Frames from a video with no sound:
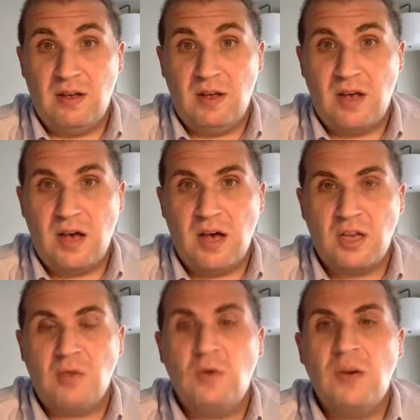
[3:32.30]
and
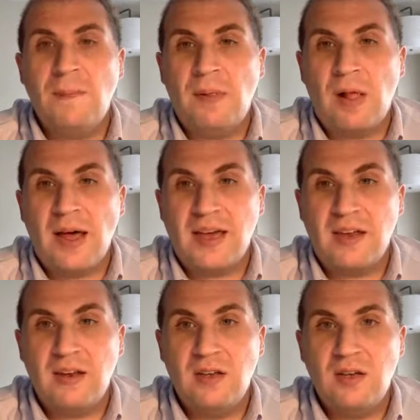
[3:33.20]
you can apply it
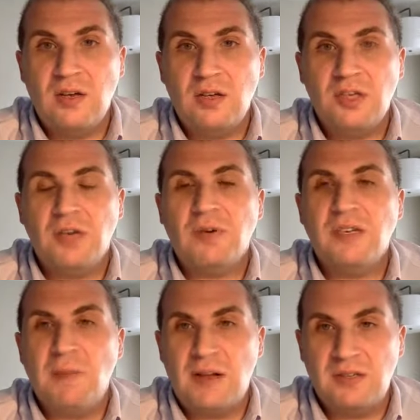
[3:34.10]
to your
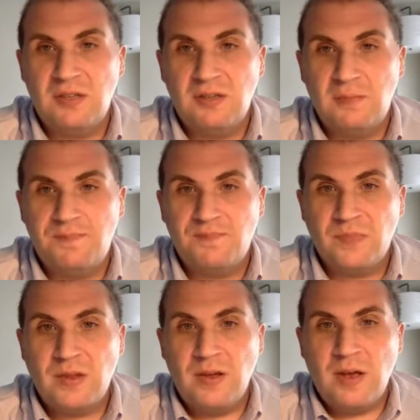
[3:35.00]
responses.
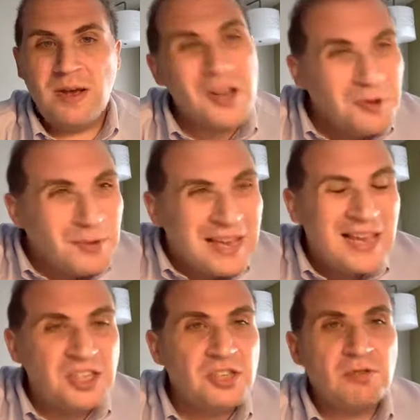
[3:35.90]
Now, you can't
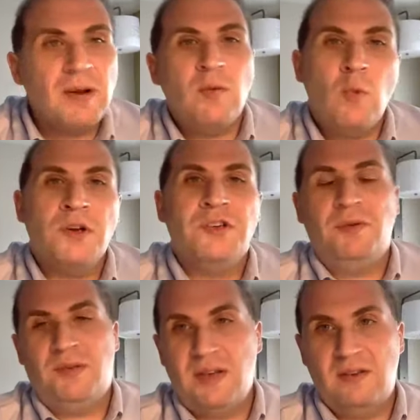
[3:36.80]
just write 1 or 2
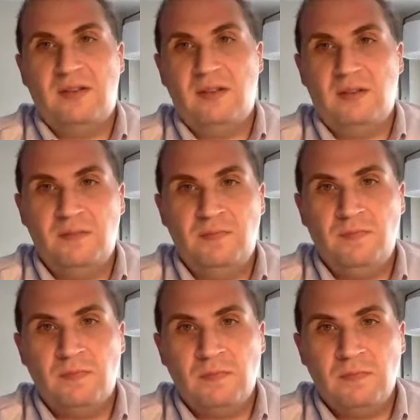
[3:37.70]
sentences.
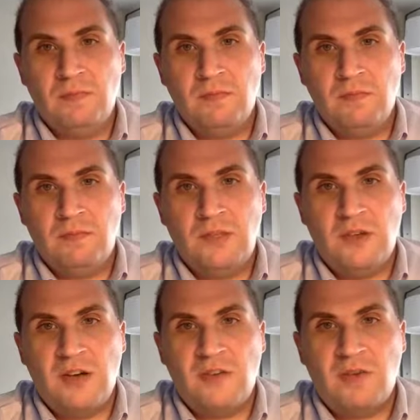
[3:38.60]
You
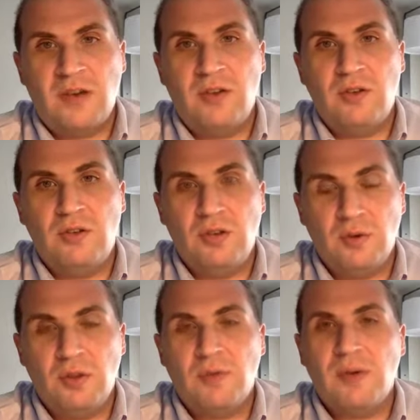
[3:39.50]
have to write 2 or
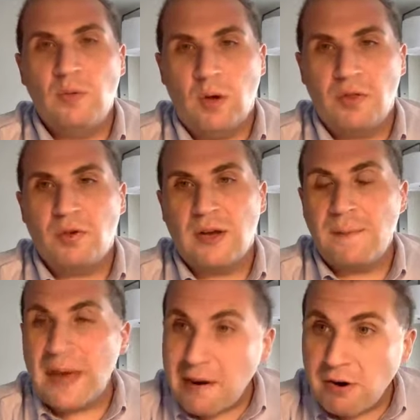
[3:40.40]
3 well-thought-out
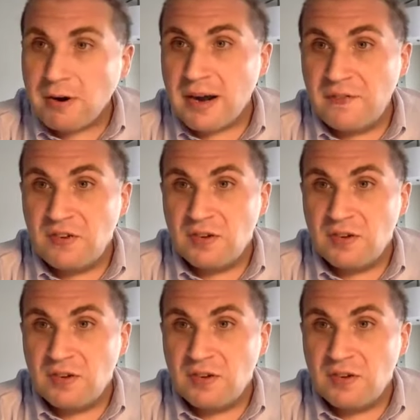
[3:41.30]
paragraphs.